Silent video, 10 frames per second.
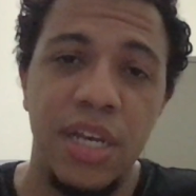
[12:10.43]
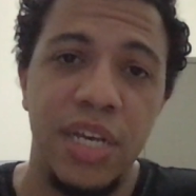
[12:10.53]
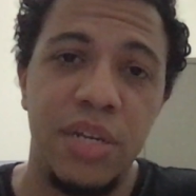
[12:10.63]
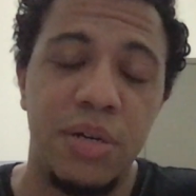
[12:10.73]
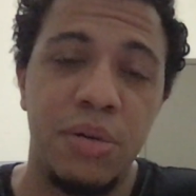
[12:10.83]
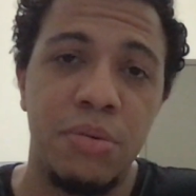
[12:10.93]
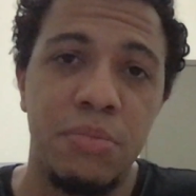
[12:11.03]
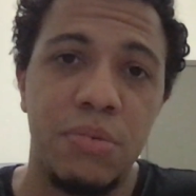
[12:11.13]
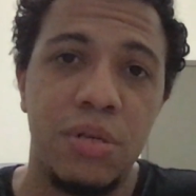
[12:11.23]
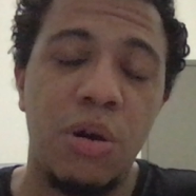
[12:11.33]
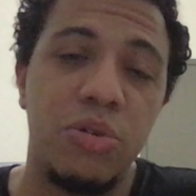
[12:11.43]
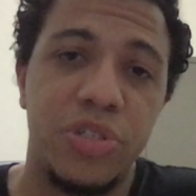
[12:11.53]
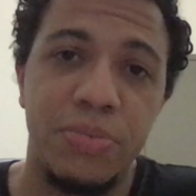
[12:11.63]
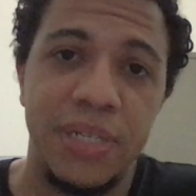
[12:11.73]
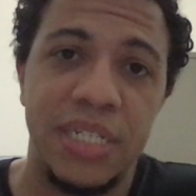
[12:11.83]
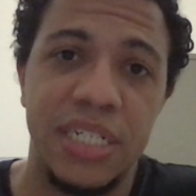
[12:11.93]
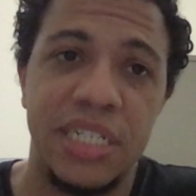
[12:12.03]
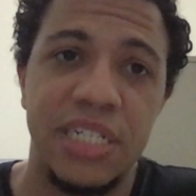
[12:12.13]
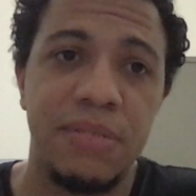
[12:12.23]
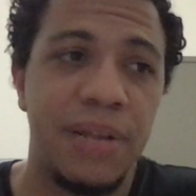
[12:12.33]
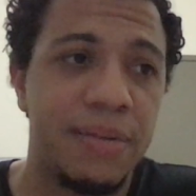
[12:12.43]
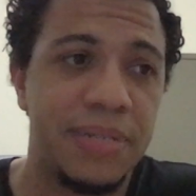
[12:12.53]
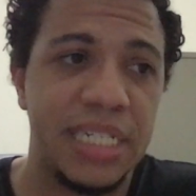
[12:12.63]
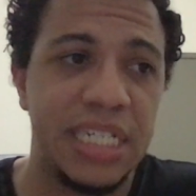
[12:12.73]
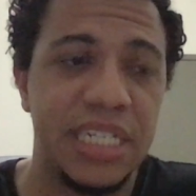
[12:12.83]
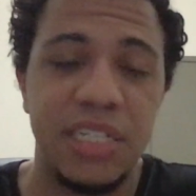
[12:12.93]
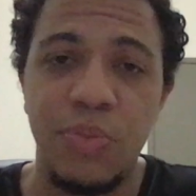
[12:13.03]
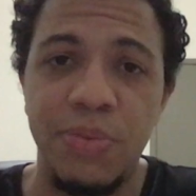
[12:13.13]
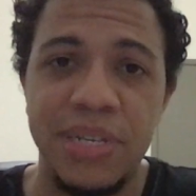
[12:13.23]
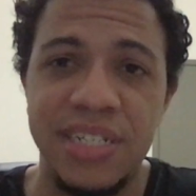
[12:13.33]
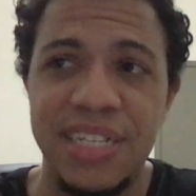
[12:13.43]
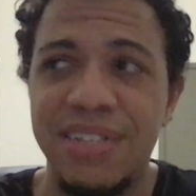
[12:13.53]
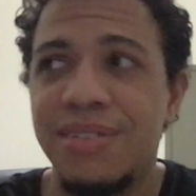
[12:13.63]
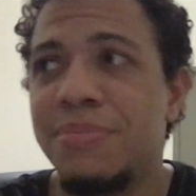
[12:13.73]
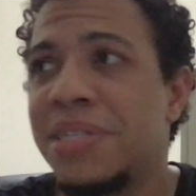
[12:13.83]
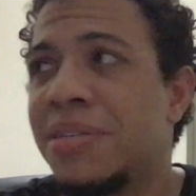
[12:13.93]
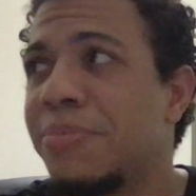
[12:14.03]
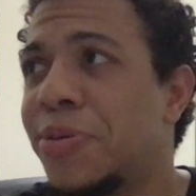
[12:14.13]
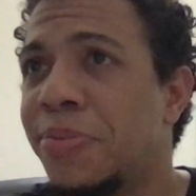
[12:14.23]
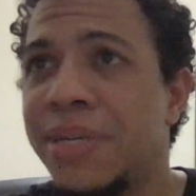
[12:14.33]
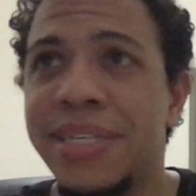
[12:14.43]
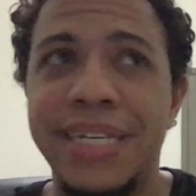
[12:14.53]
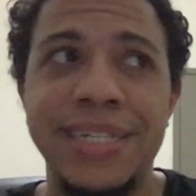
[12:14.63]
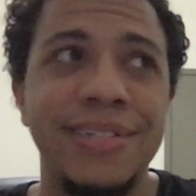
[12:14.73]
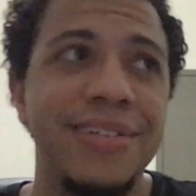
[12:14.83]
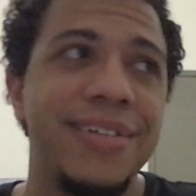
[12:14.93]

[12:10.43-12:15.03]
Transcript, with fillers: you know, cultured businesses, black businesses as well, because, it, I mean, come on, man, like,